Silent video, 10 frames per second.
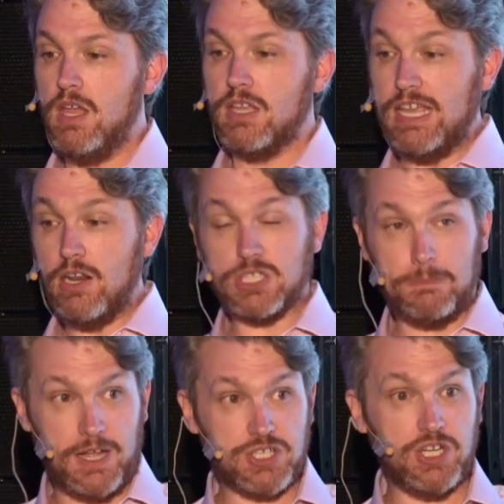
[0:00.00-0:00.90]
Guido's
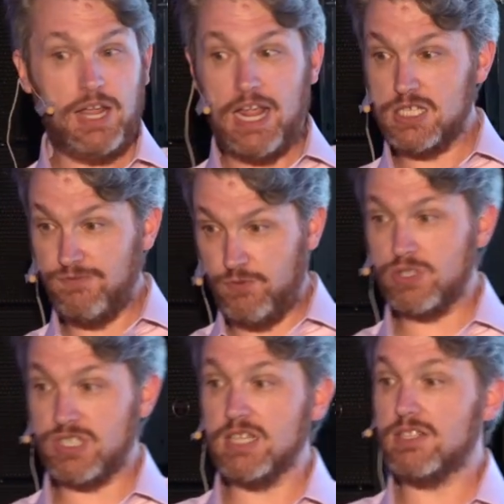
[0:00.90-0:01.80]
departure has
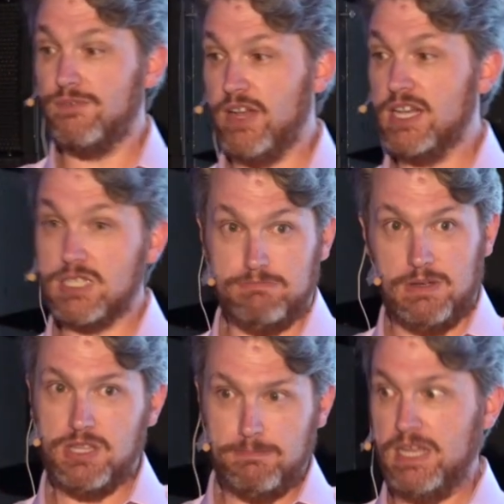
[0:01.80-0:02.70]
forced us to face
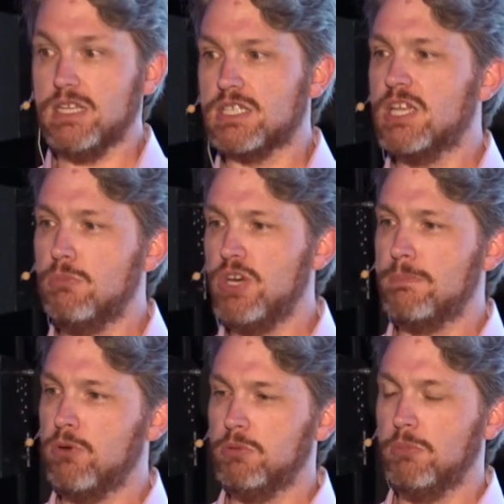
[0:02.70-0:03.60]
maybe the biggest community
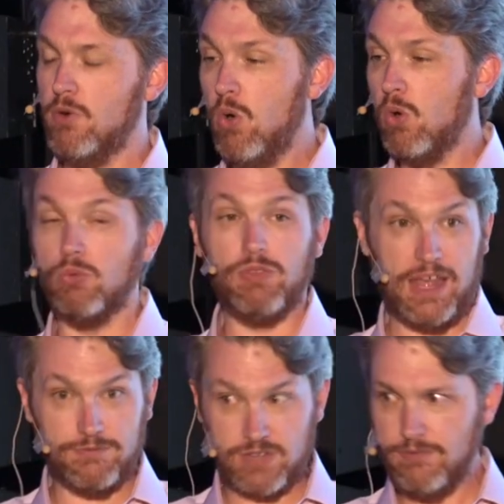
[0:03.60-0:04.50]
problem of all,
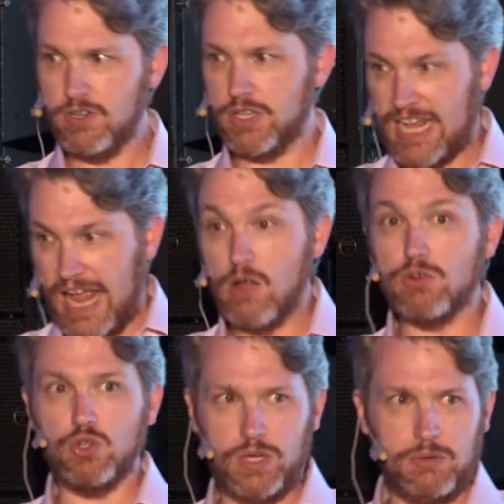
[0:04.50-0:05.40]
that of governance. How
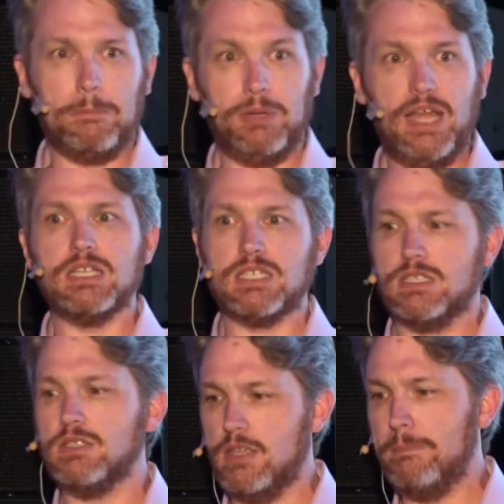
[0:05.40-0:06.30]
do we
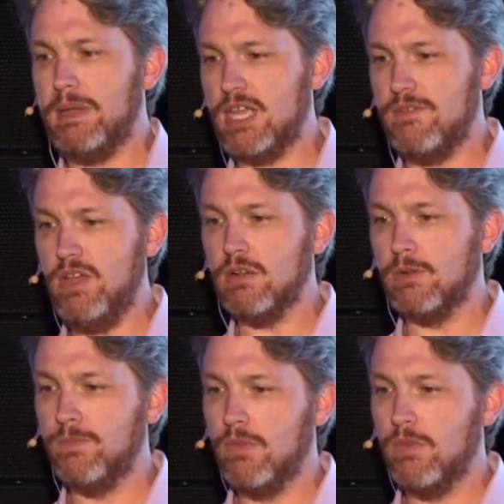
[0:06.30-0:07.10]
replace a BDFL,